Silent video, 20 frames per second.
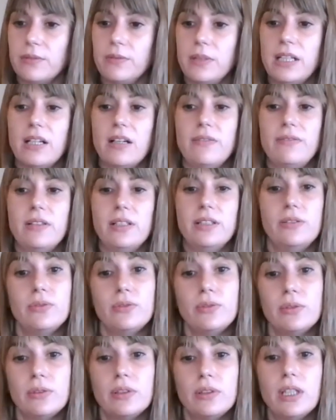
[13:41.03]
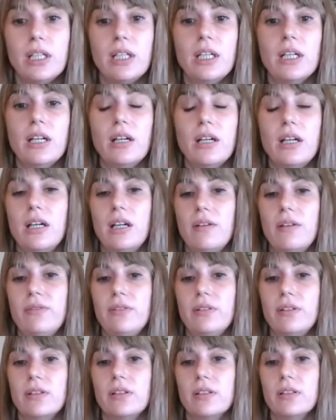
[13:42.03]
We have a tool
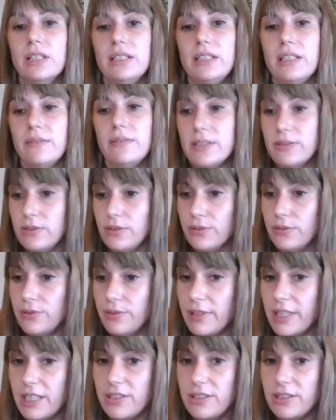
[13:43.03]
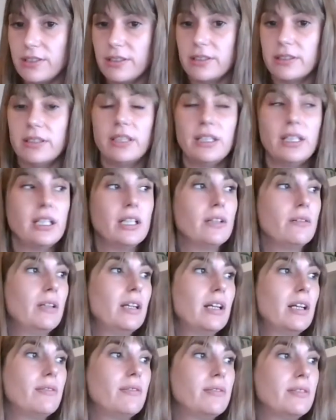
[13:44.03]
for cognitive restructuration. We
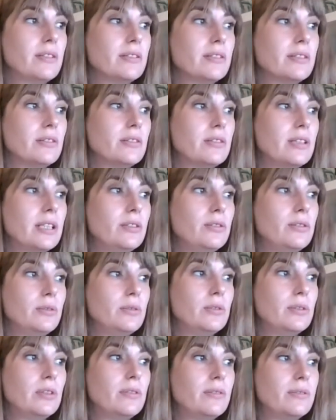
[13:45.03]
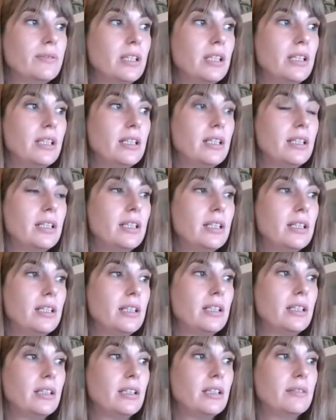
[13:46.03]
have also a tool of
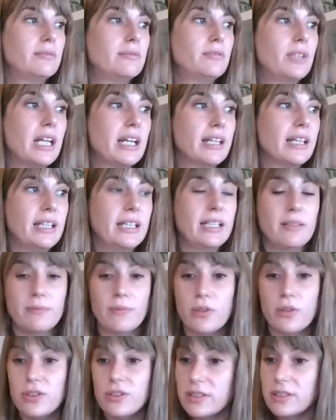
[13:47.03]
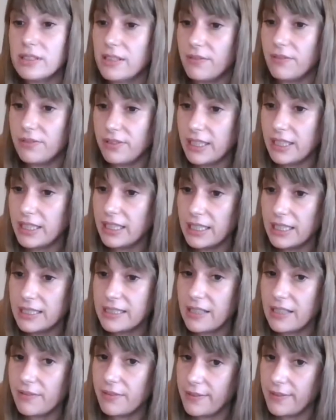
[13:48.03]
tracking emotions and
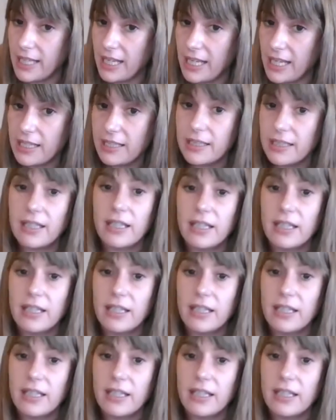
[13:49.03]
feelings every day.